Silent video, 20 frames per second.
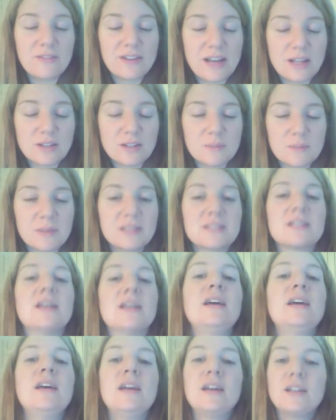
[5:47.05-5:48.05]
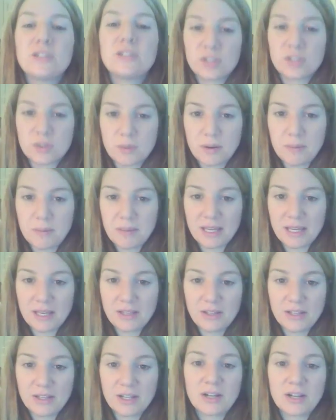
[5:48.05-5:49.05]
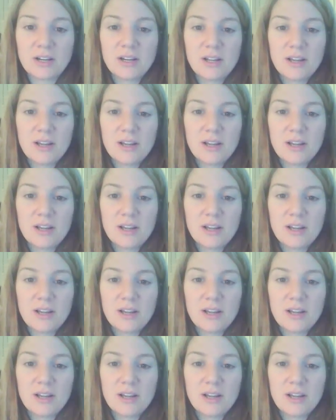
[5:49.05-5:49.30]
announcements. Just want to make it clear.